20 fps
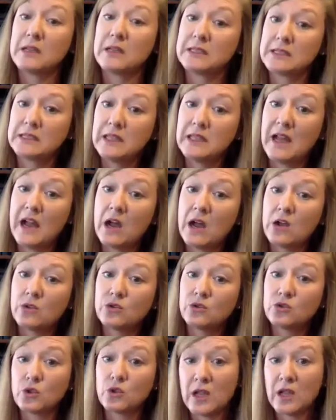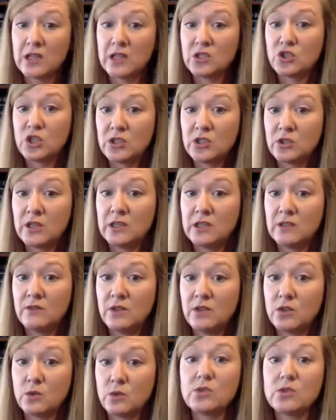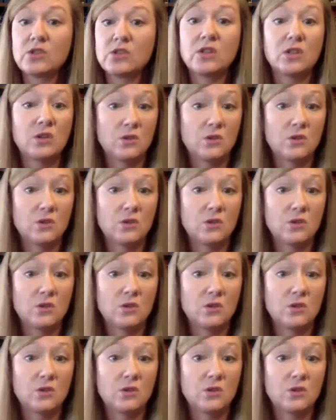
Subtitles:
must allow transgender individuals